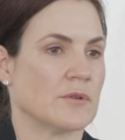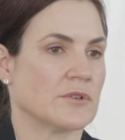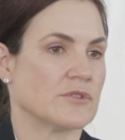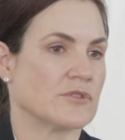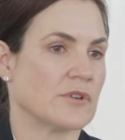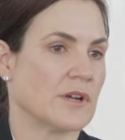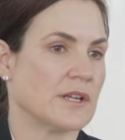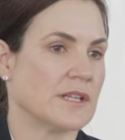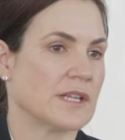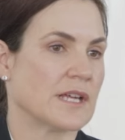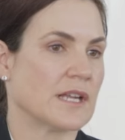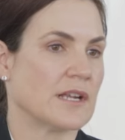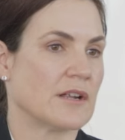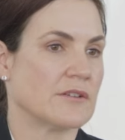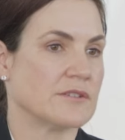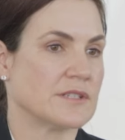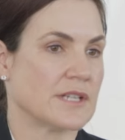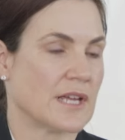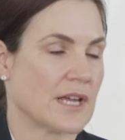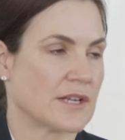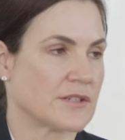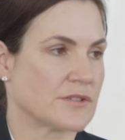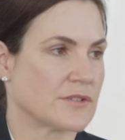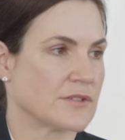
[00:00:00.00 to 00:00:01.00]
we're trying to get out
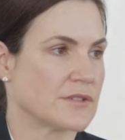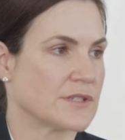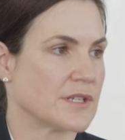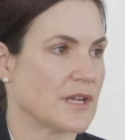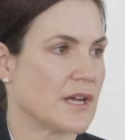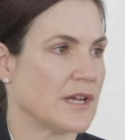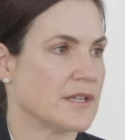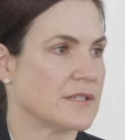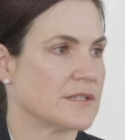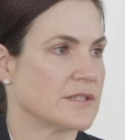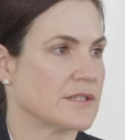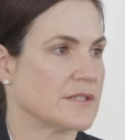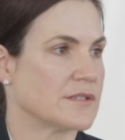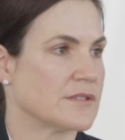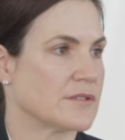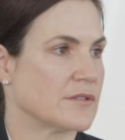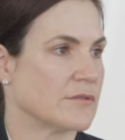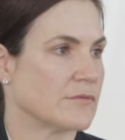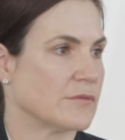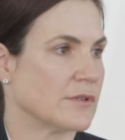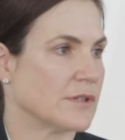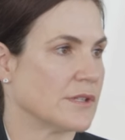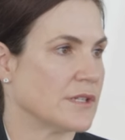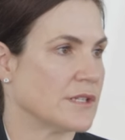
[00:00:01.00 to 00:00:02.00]
to exercises to
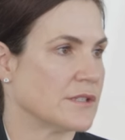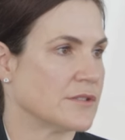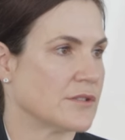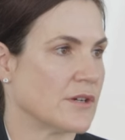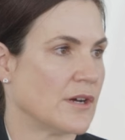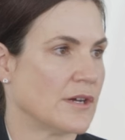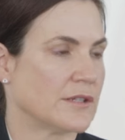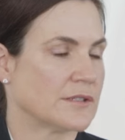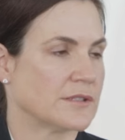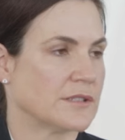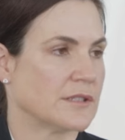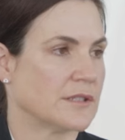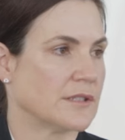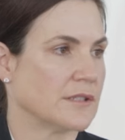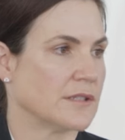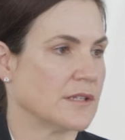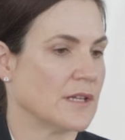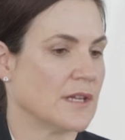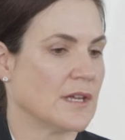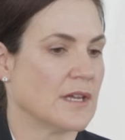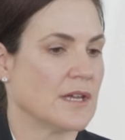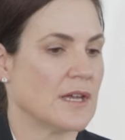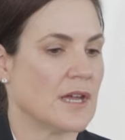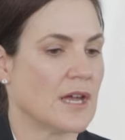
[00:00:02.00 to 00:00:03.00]
really talk to
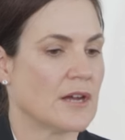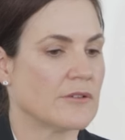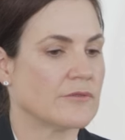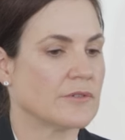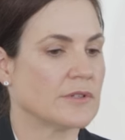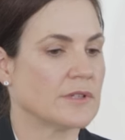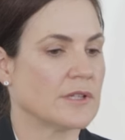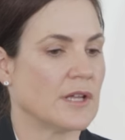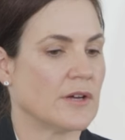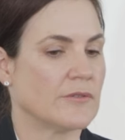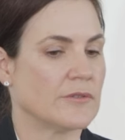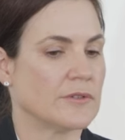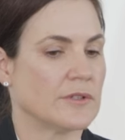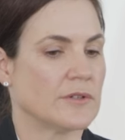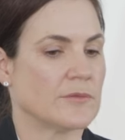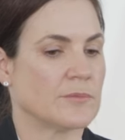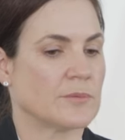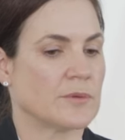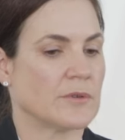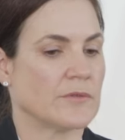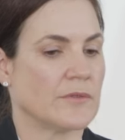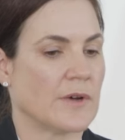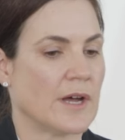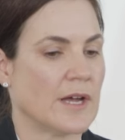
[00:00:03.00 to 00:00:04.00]
every level of
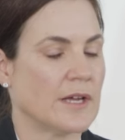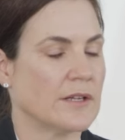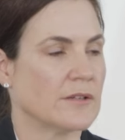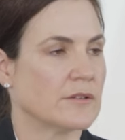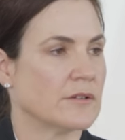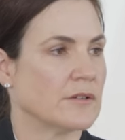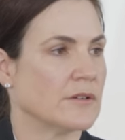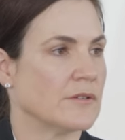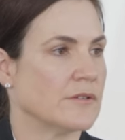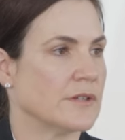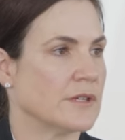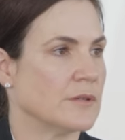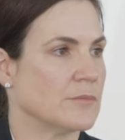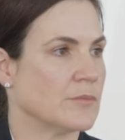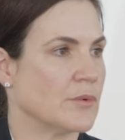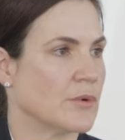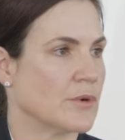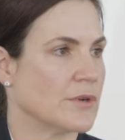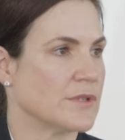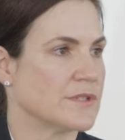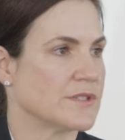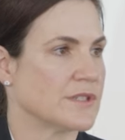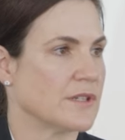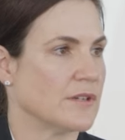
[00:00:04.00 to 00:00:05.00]
provider the
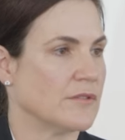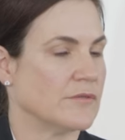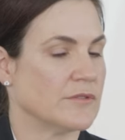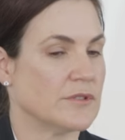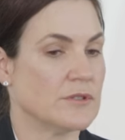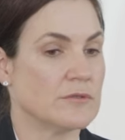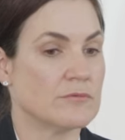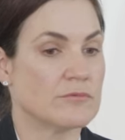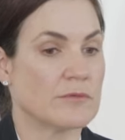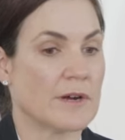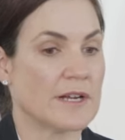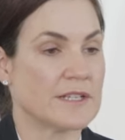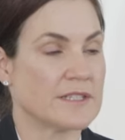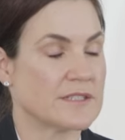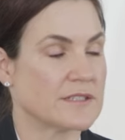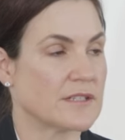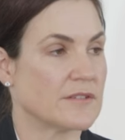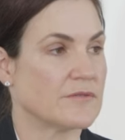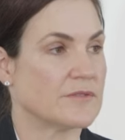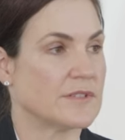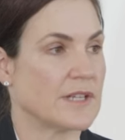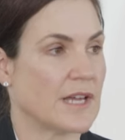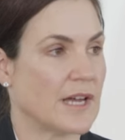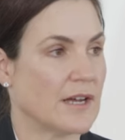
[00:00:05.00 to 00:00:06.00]
importance of you write
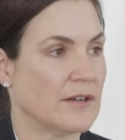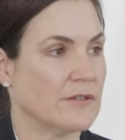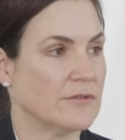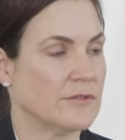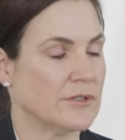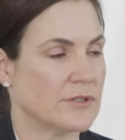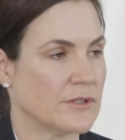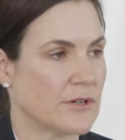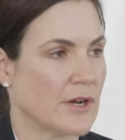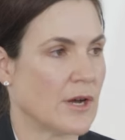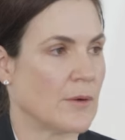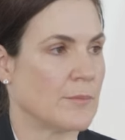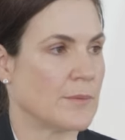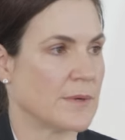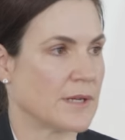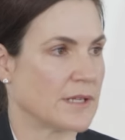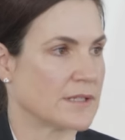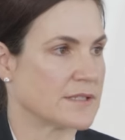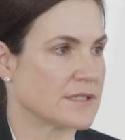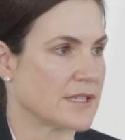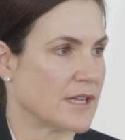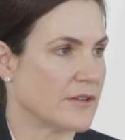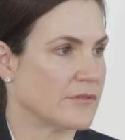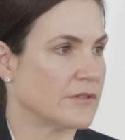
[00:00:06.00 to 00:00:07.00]
stuff down, you're helping
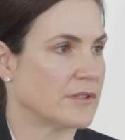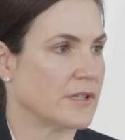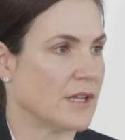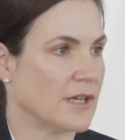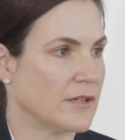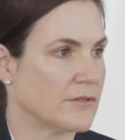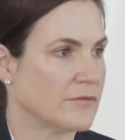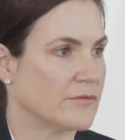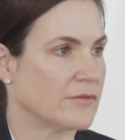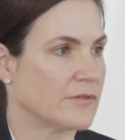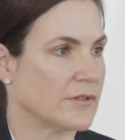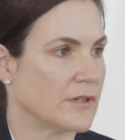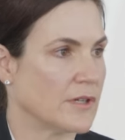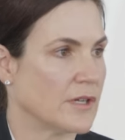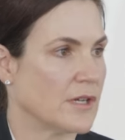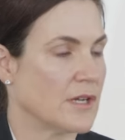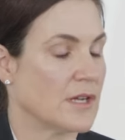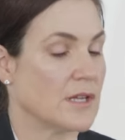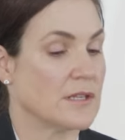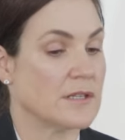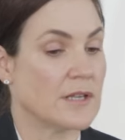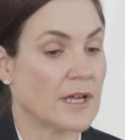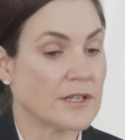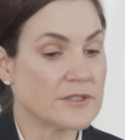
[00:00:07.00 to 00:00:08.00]
save a life.
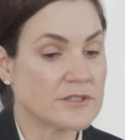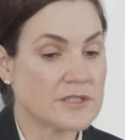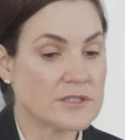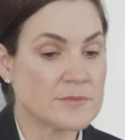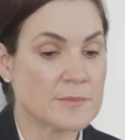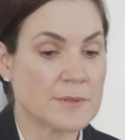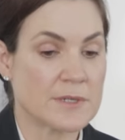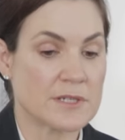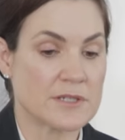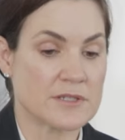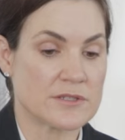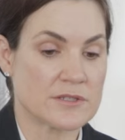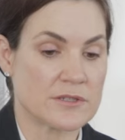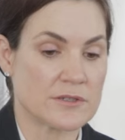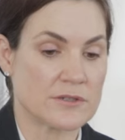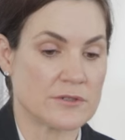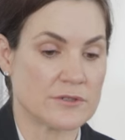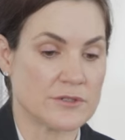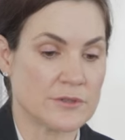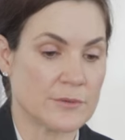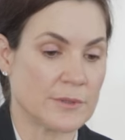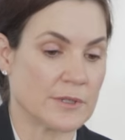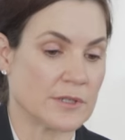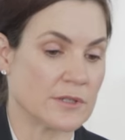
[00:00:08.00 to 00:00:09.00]
Not just because you're
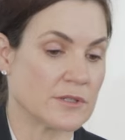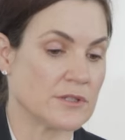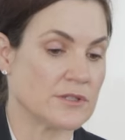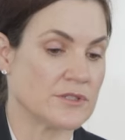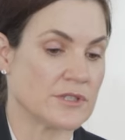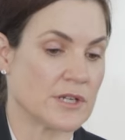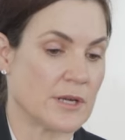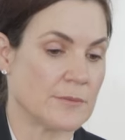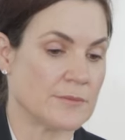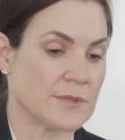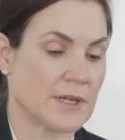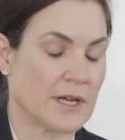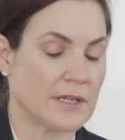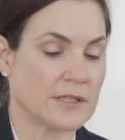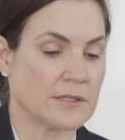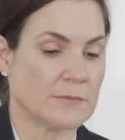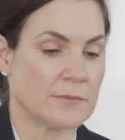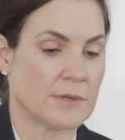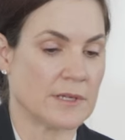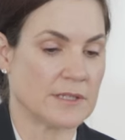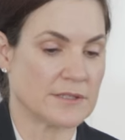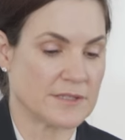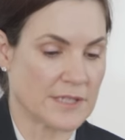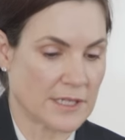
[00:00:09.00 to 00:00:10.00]
doing a good job
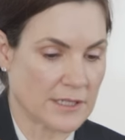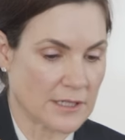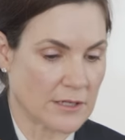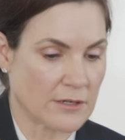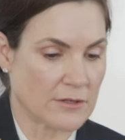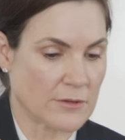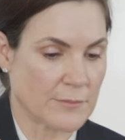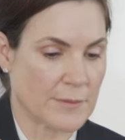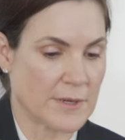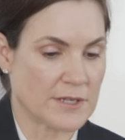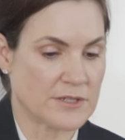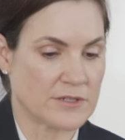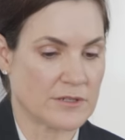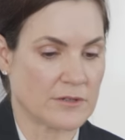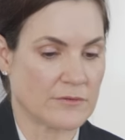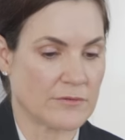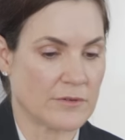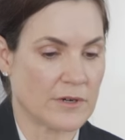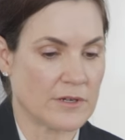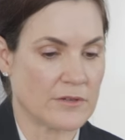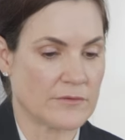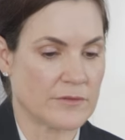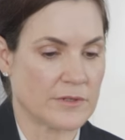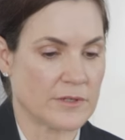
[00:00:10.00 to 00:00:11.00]
documenting, taking care of the patient in
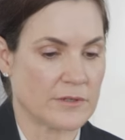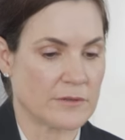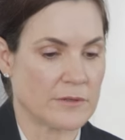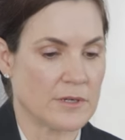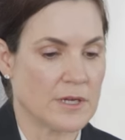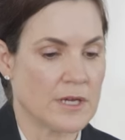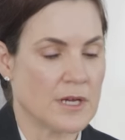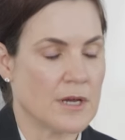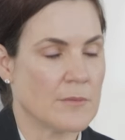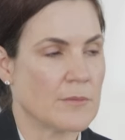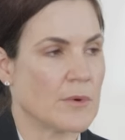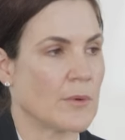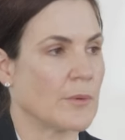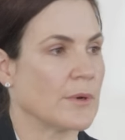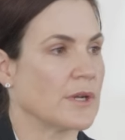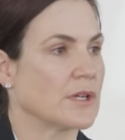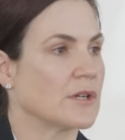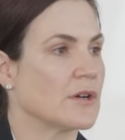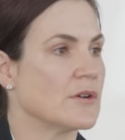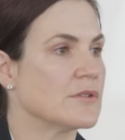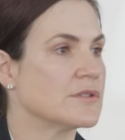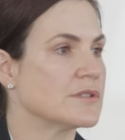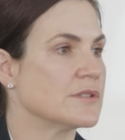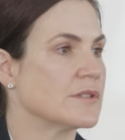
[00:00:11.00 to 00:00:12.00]
front yeah. of you, but when it
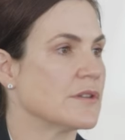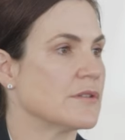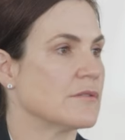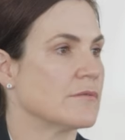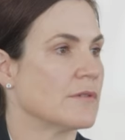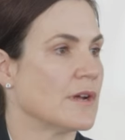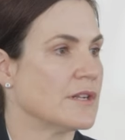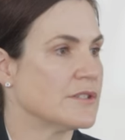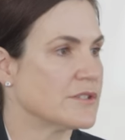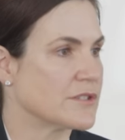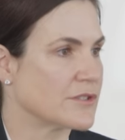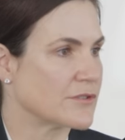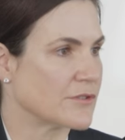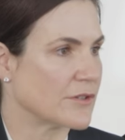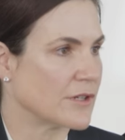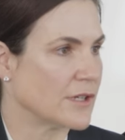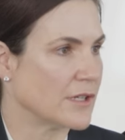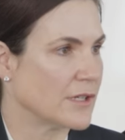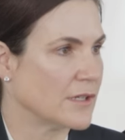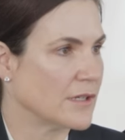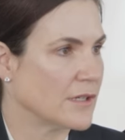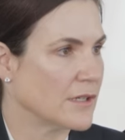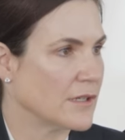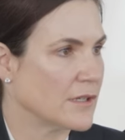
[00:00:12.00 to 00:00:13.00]
goes into the
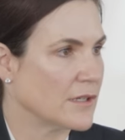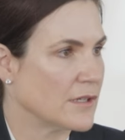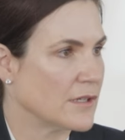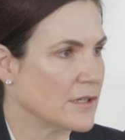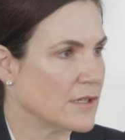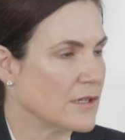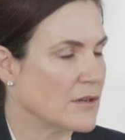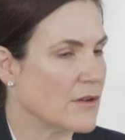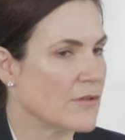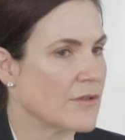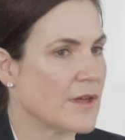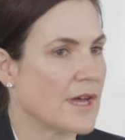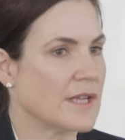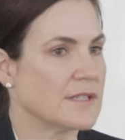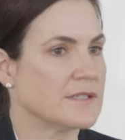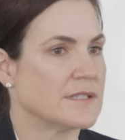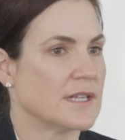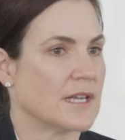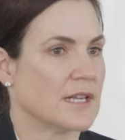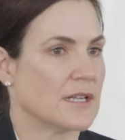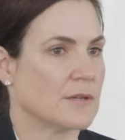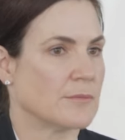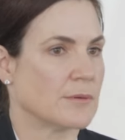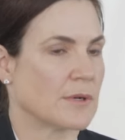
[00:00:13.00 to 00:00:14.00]
registry, you know, that
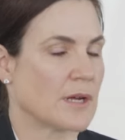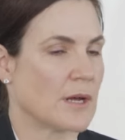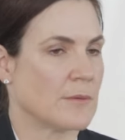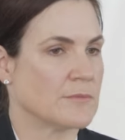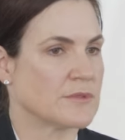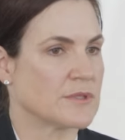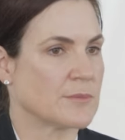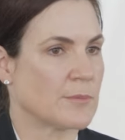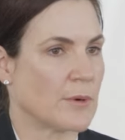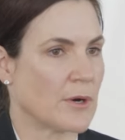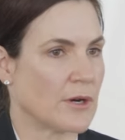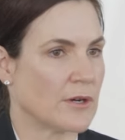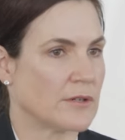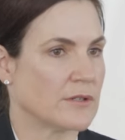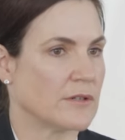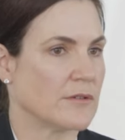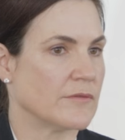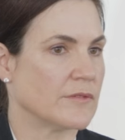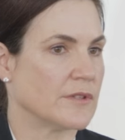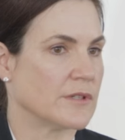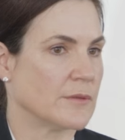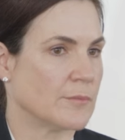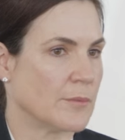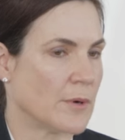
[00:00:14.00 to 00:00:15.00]
data becomes part
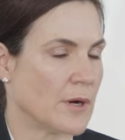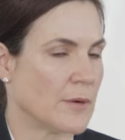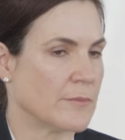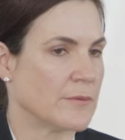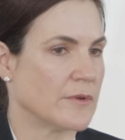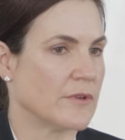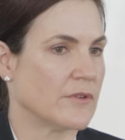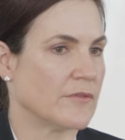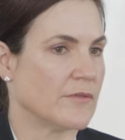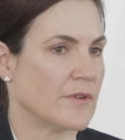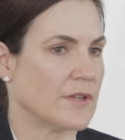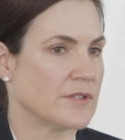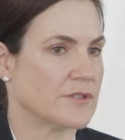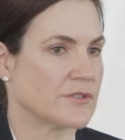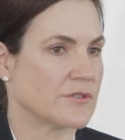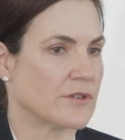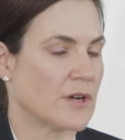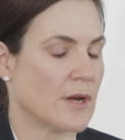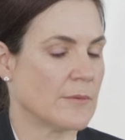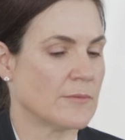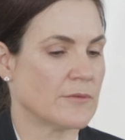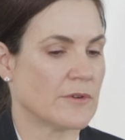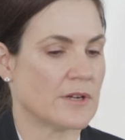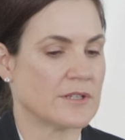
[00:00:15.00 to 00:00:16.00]
of the Department of Defense
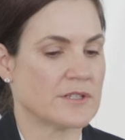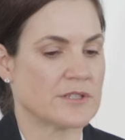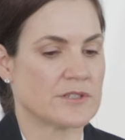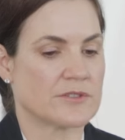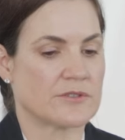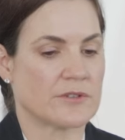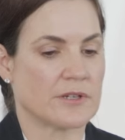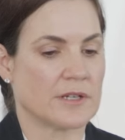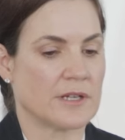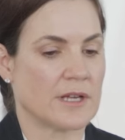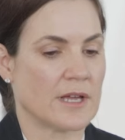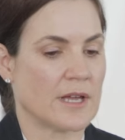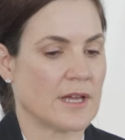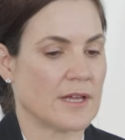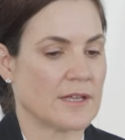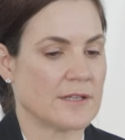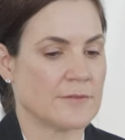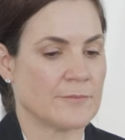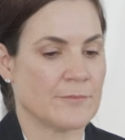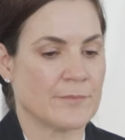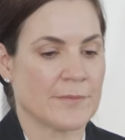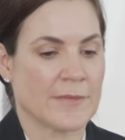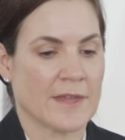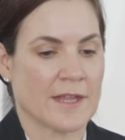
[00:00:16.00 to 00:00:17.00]
Trauma Registry
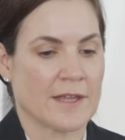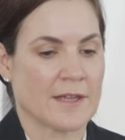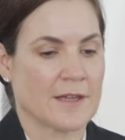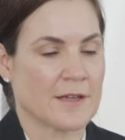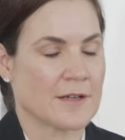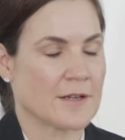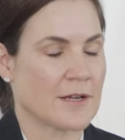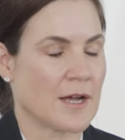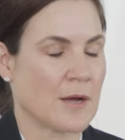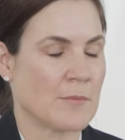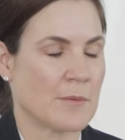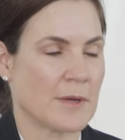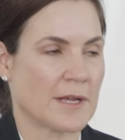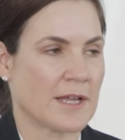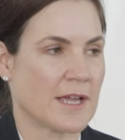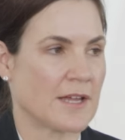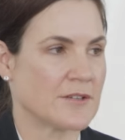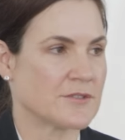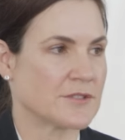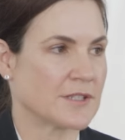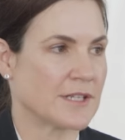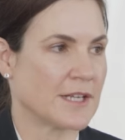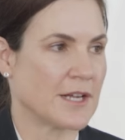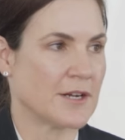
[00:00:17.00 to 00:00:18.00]
and combat
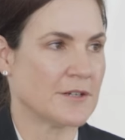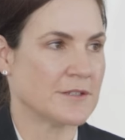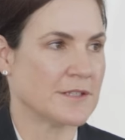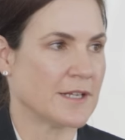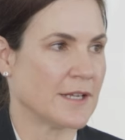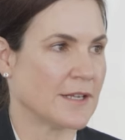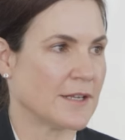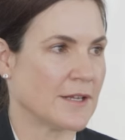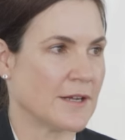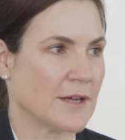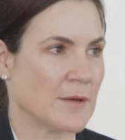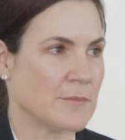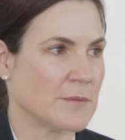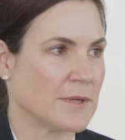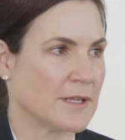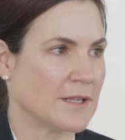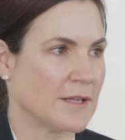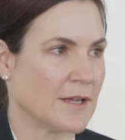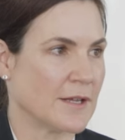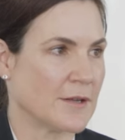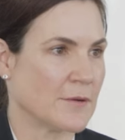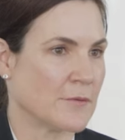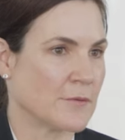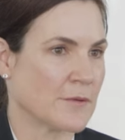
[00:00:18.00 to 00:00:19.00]
casualty care data. I mean,
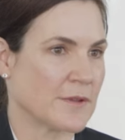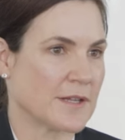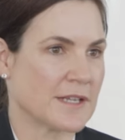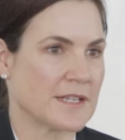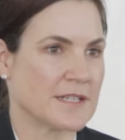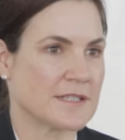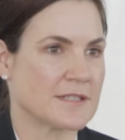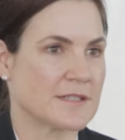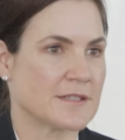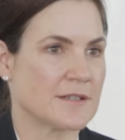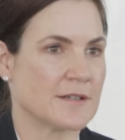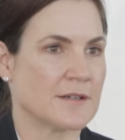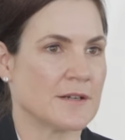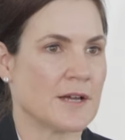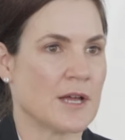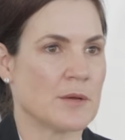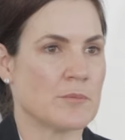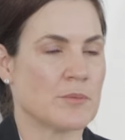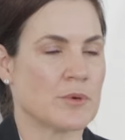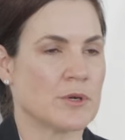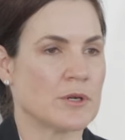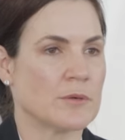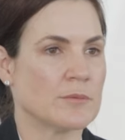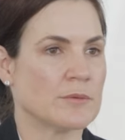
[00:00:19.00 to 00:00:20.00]
I don't think it's a
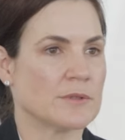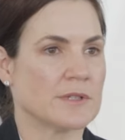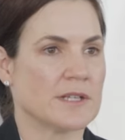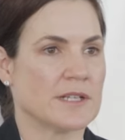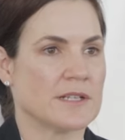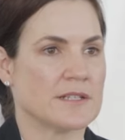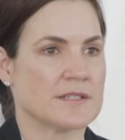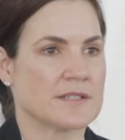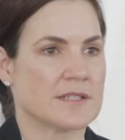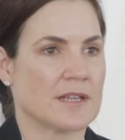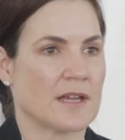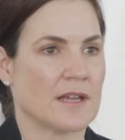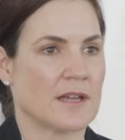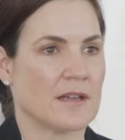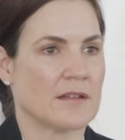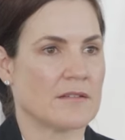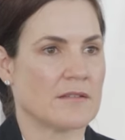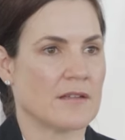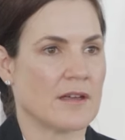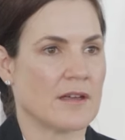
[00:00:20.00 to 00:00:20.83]
hyperbole to say